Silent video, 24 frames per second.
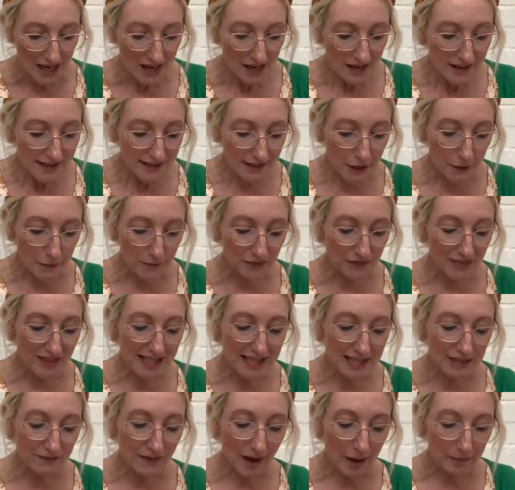So
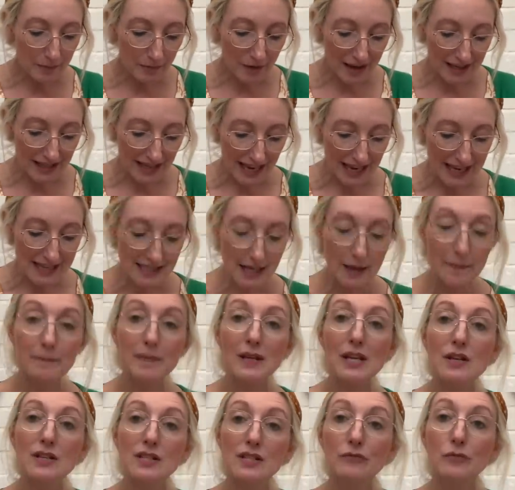this fabric is a
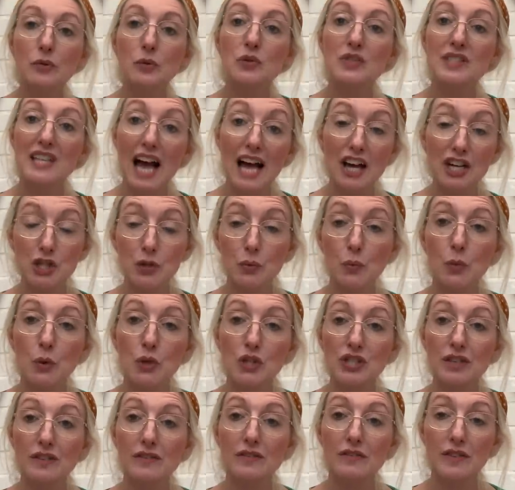beautiful
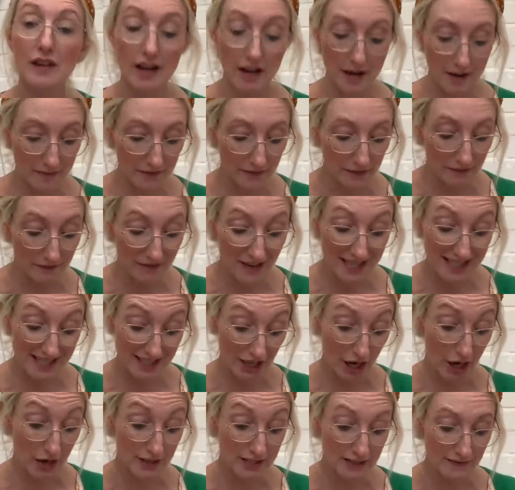dashwood
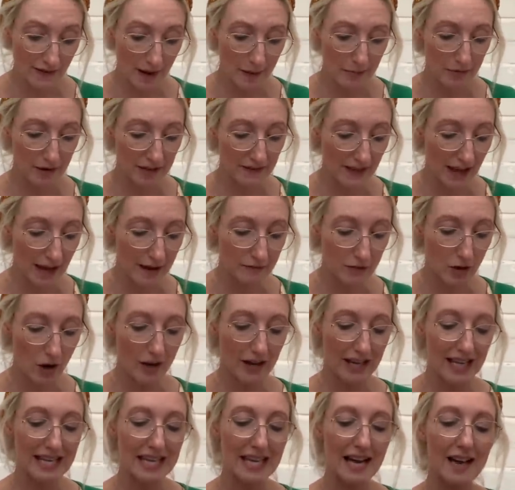viscose fabric that I've got
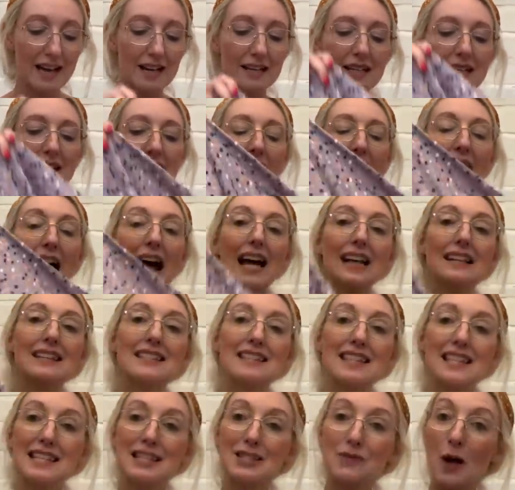here, and
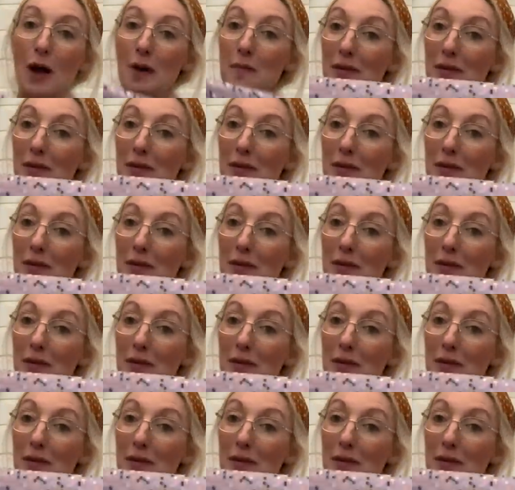this is what I'm